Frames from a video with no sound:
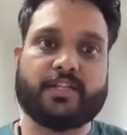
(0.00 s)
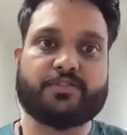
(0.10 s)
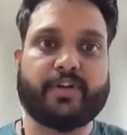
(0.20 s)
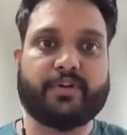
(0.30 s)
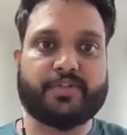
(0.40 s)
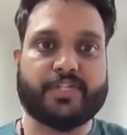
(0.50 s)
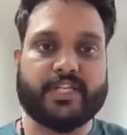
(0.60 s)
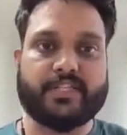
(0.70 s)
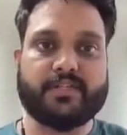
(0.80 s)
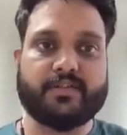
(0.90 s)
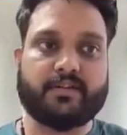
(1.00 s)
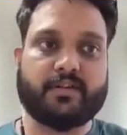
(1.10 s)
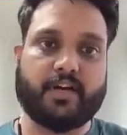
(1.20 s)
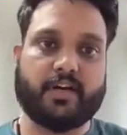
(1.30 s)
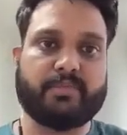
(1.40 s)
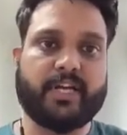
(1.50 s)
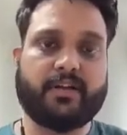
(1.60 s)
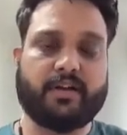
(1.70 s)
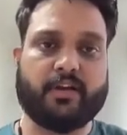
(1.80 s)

is going to change a bit